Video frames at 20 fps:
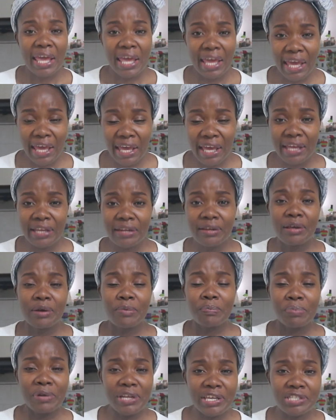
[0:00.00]
and
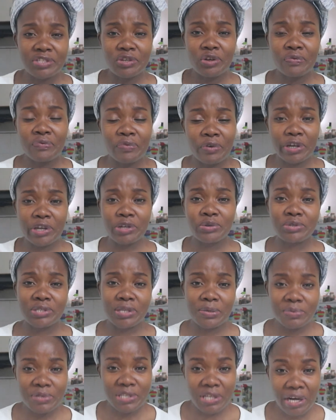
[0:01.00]
please don't forget to
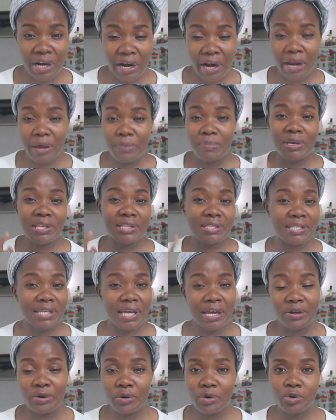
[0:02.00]
subscribe and
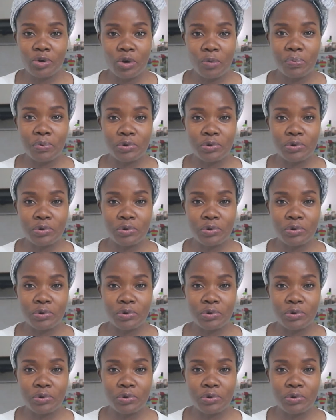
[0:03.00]
turn on your